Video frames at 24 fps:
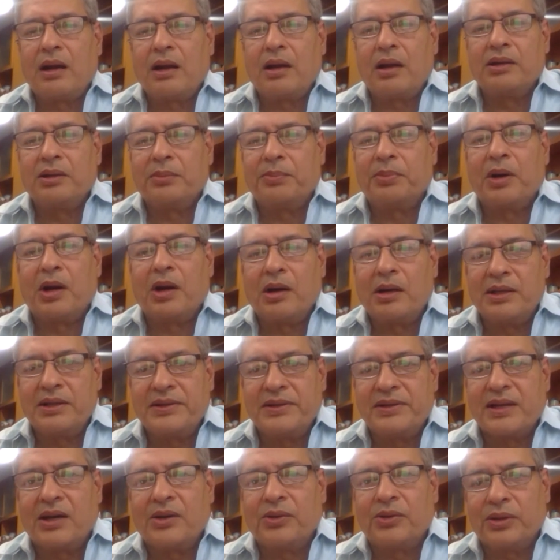are other
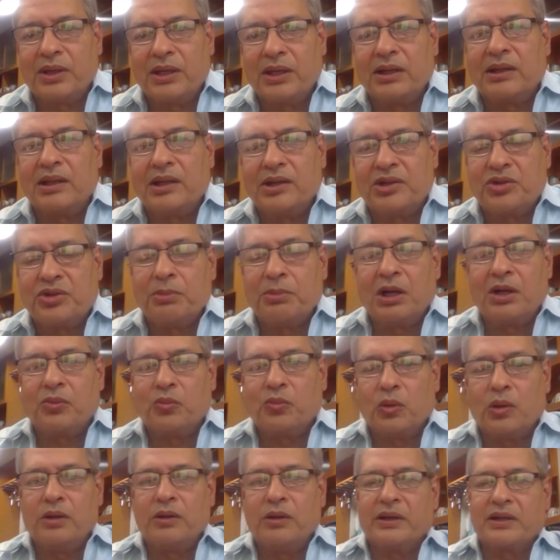parties out there that you might
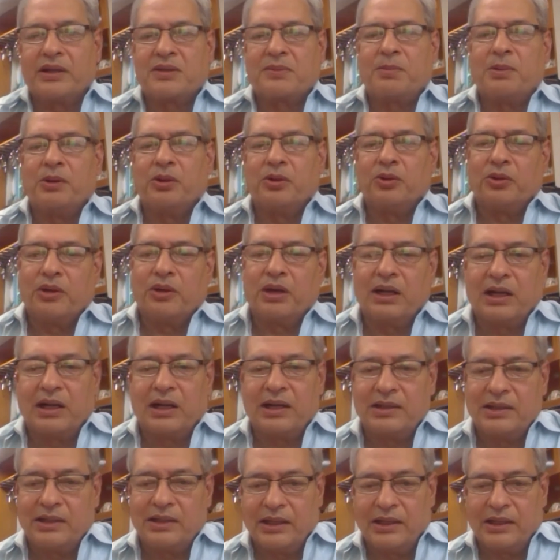want to explore, and
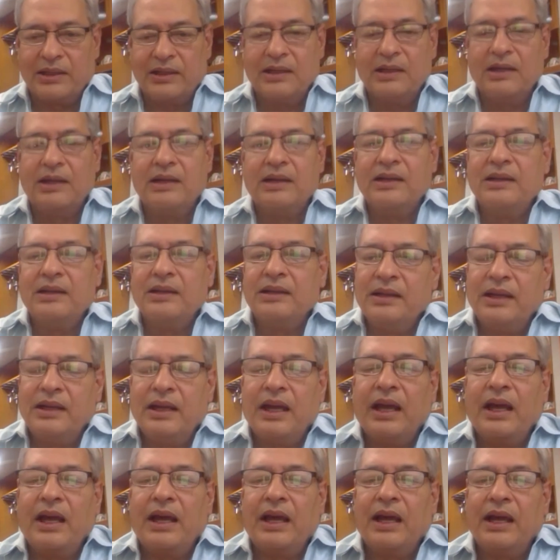I did.
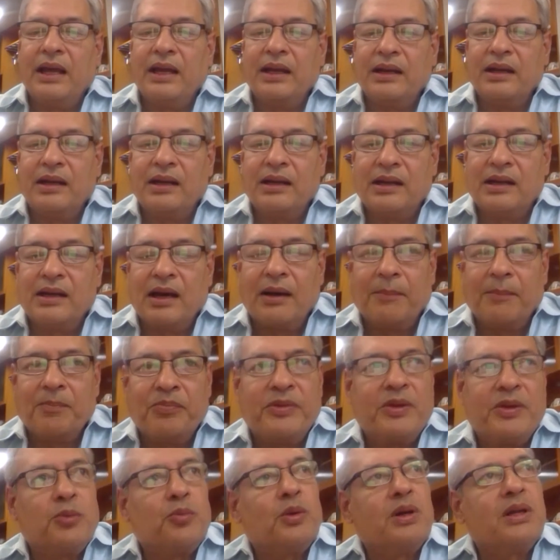And
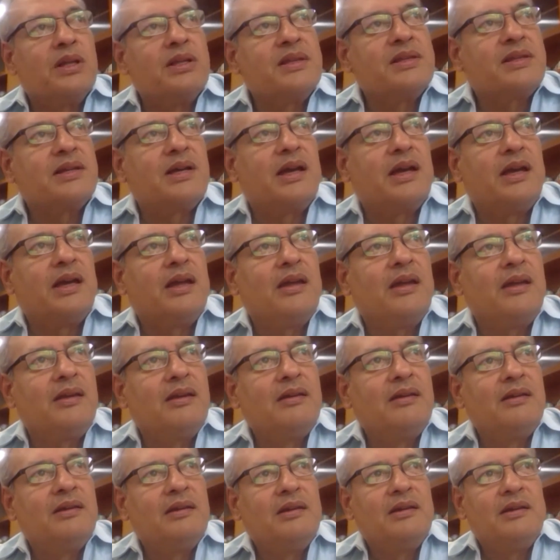once I
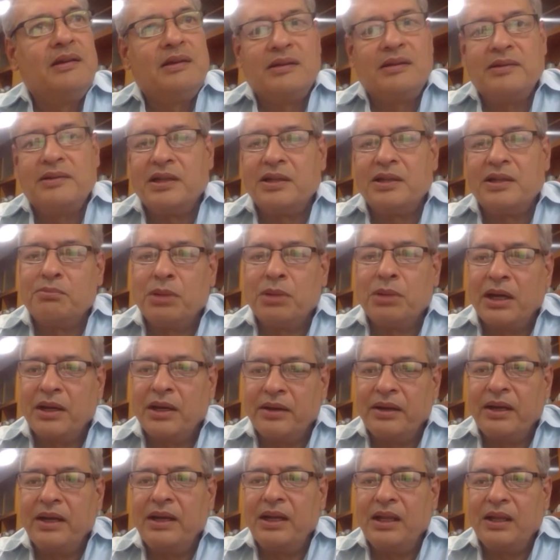did my
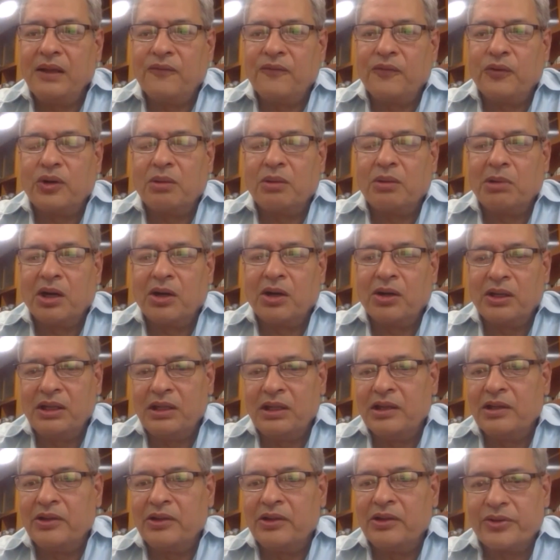reading for about a
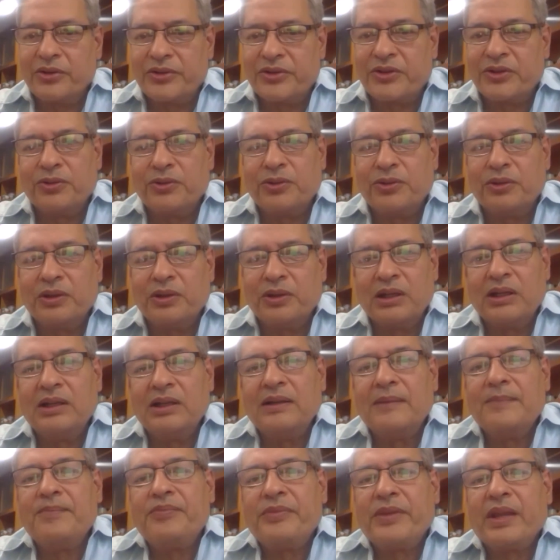year or so,
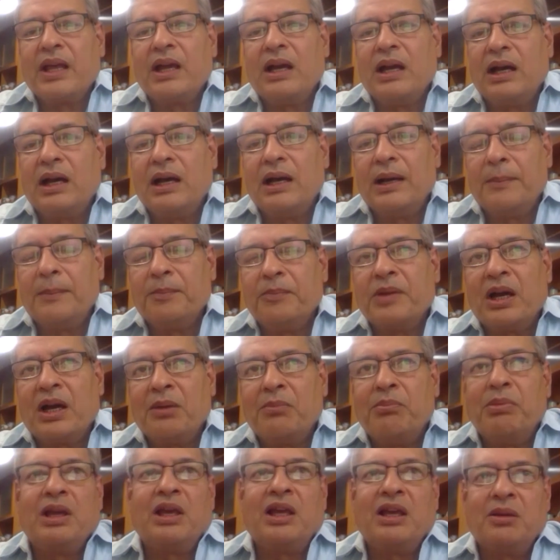I
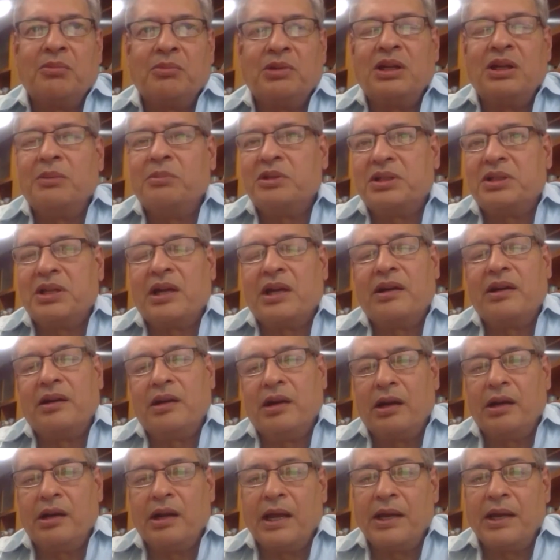became a libertarian
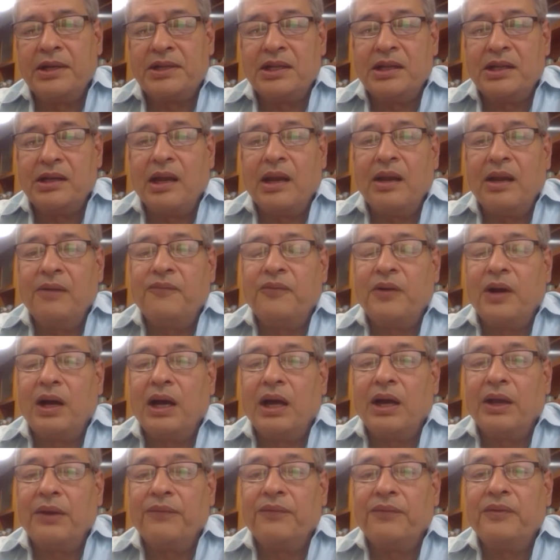in
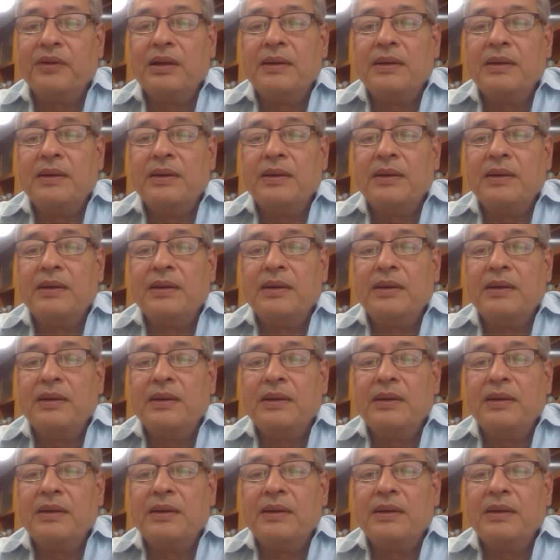1995,